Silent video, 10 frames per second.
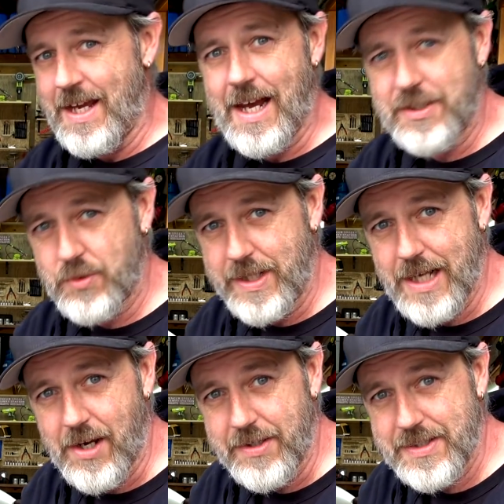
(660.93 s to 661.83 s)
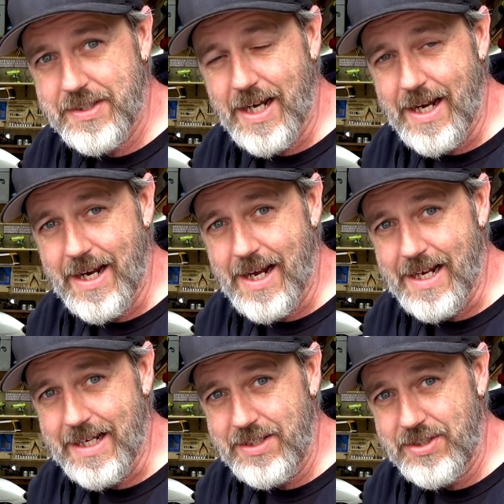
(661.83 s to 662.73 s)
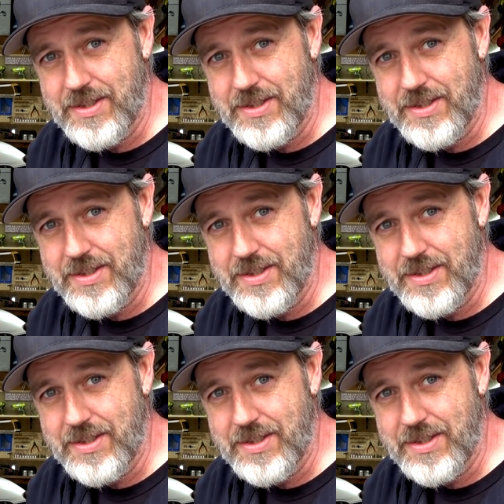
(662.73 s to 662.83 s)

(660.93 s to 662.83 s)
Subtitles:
as we know in this day and age,